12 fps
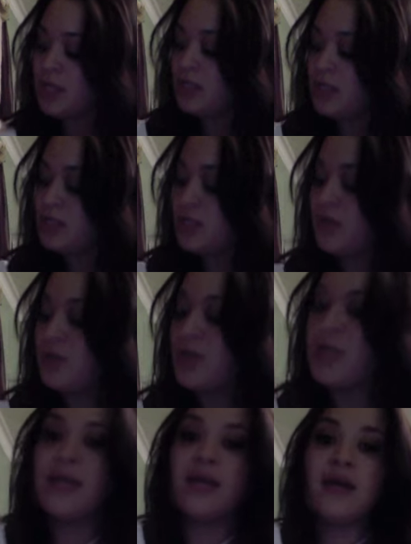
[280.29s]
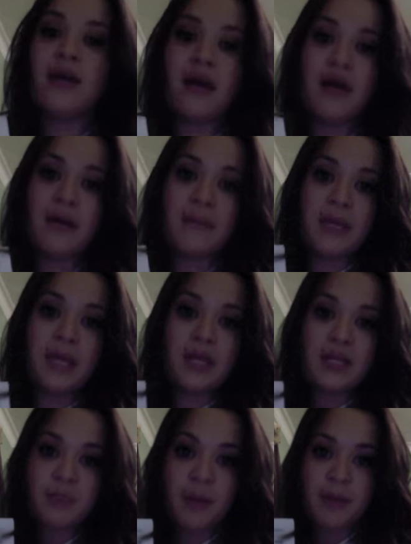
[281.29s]
So in our
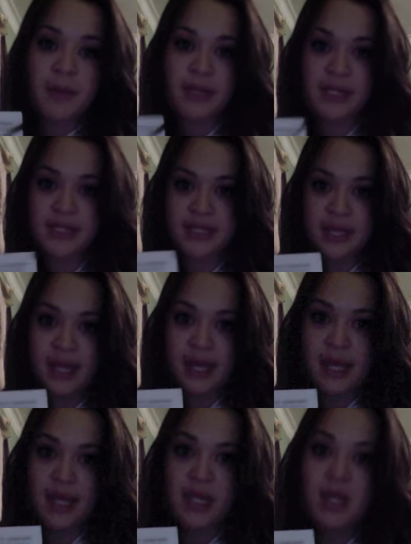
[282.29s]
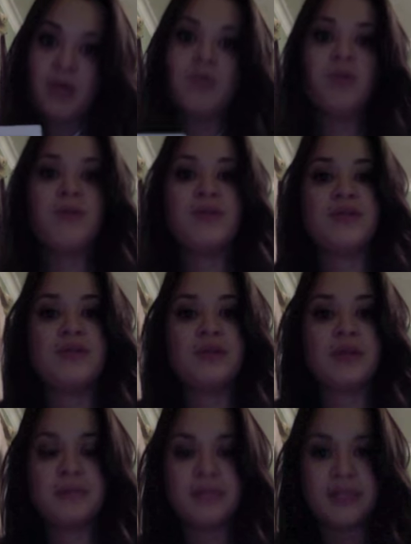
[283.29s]
spa party today, we went through a
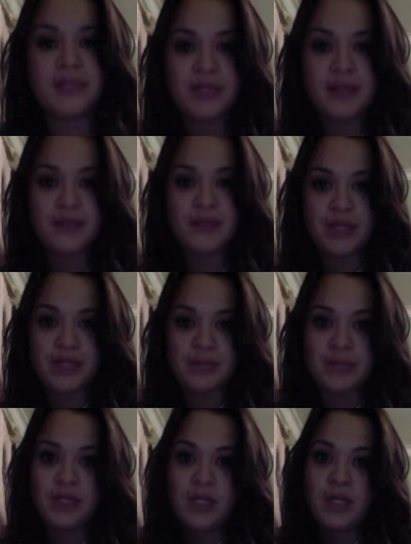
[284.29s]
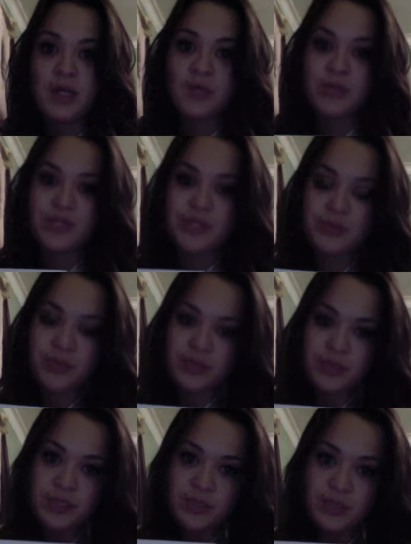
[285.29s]
complete regimen, which you would
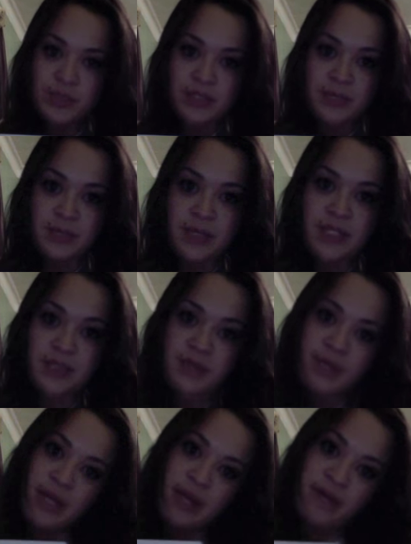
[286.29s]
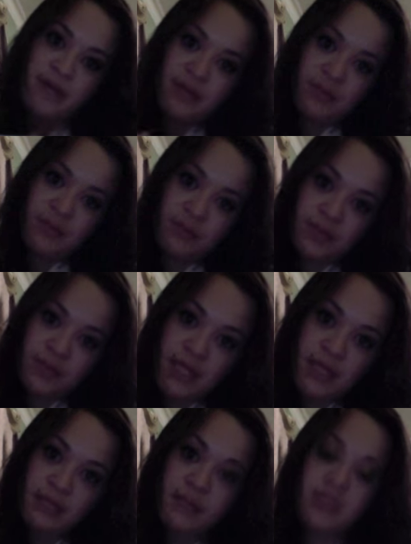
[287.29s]
only do once a week. So we're going to have our
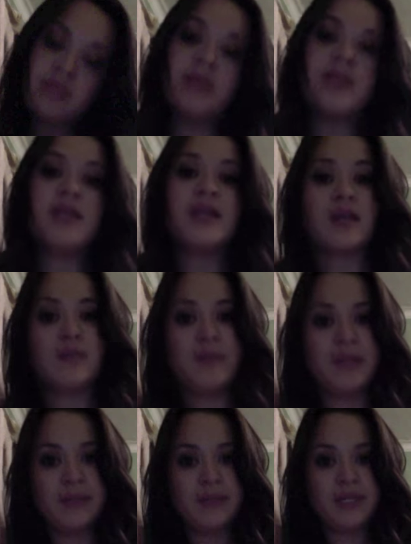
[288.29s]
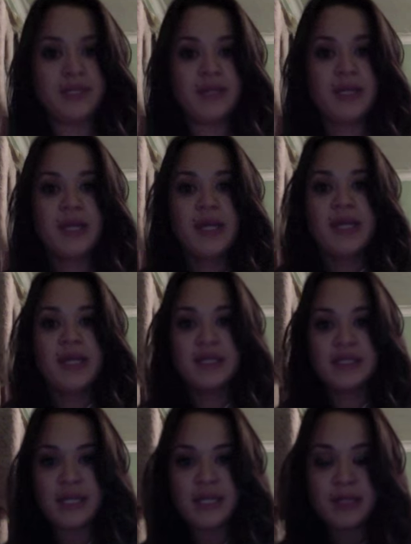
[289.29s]
daily regimen and our weekly regimen. The
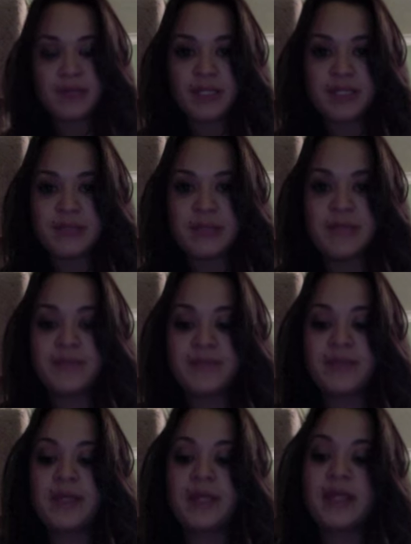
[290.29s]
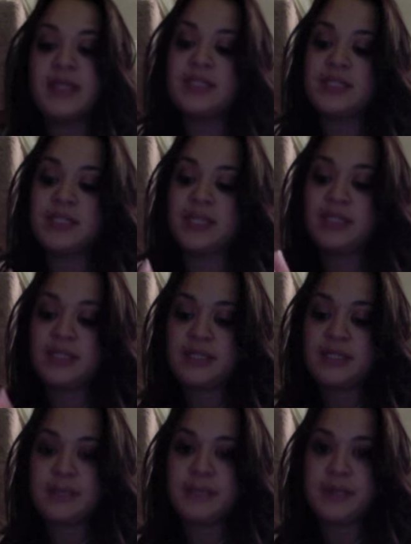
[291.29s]
daily regimen is
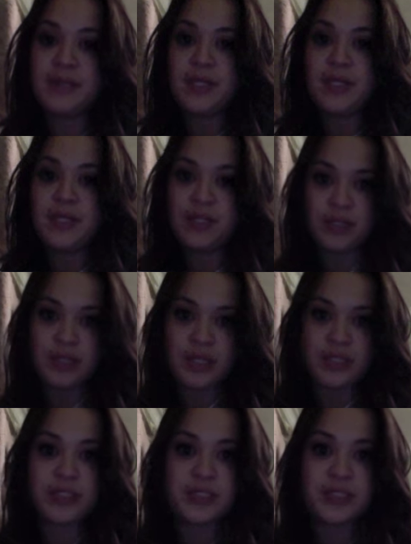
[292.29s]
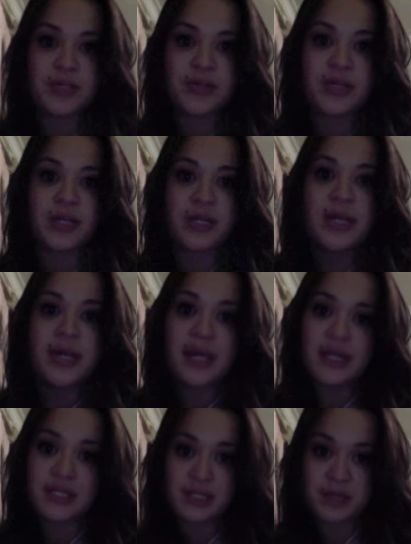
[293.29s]
simply your cleanser and toner
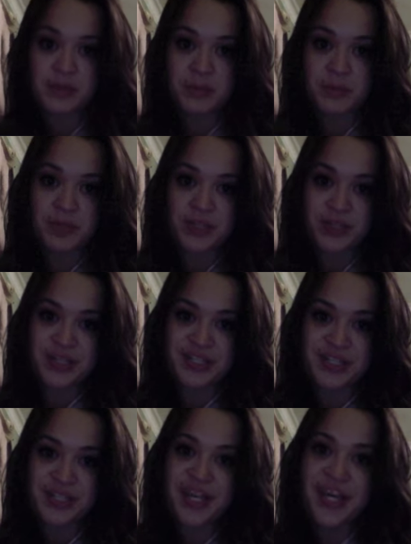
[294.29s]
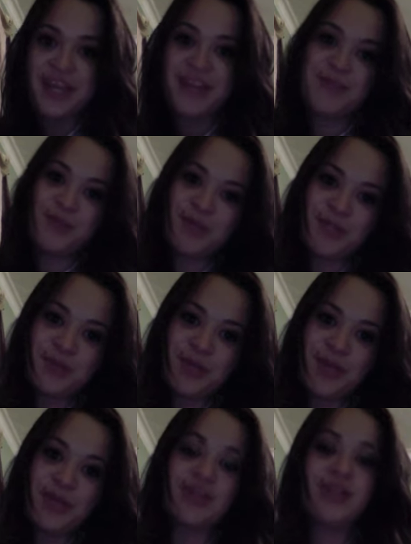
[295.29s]
and serum and moisturizer. Then once a
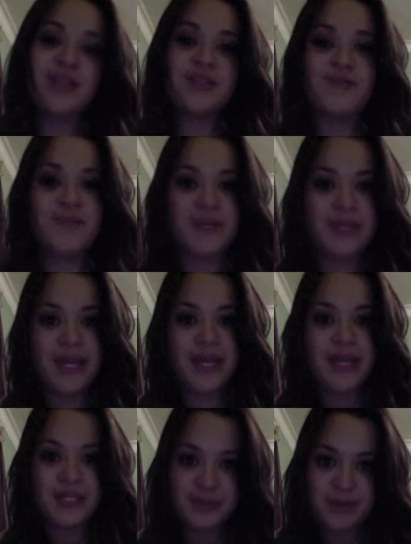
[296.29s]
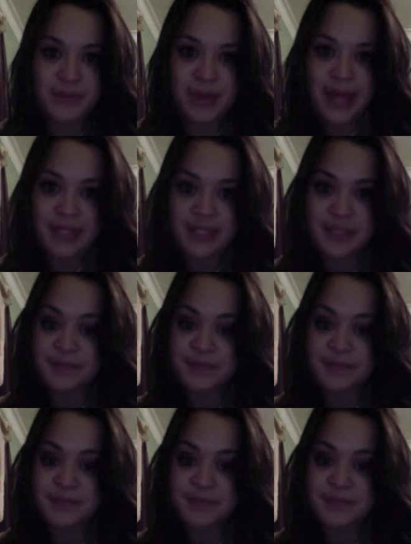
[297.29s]
week, you're going to exfoliate and do a mask.